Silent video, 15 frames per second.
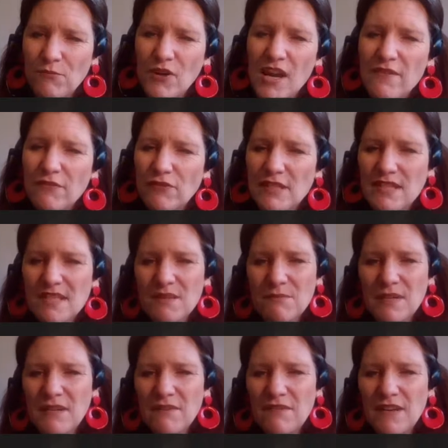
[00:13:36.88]
Bravery
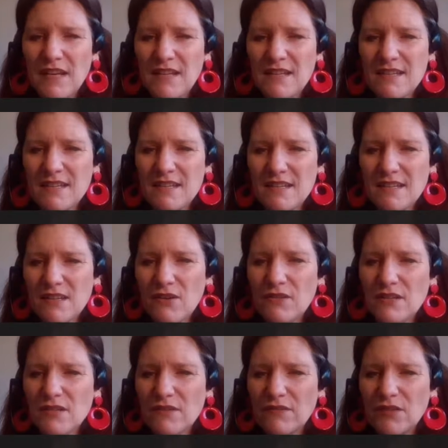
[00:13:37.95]
doesn't mean fearlessness. I
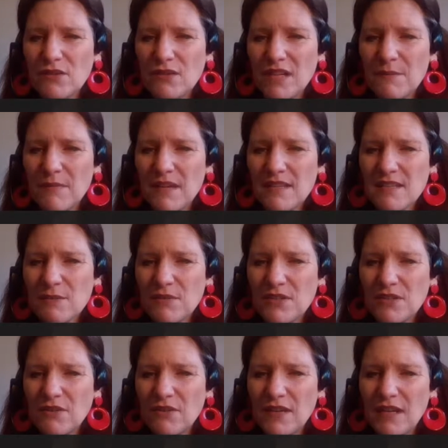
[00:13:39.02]
got this off Google. It means that we
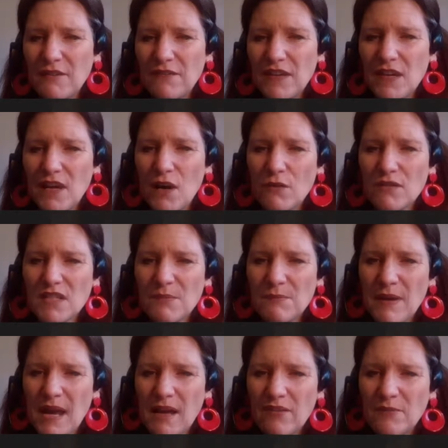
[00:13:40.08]
do not let fear hold us
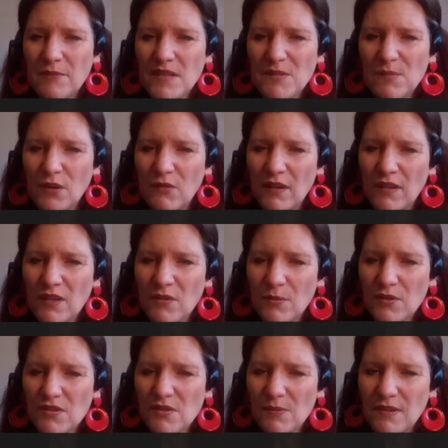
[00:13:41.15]
back from exploring new
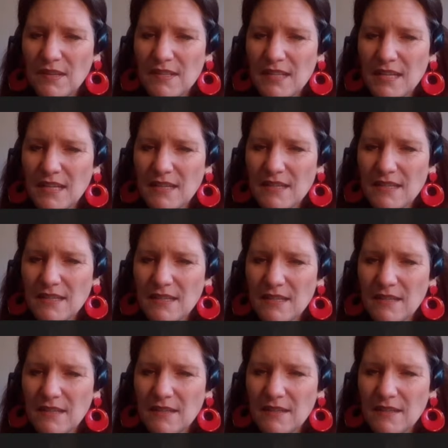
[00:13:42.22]
possibilities.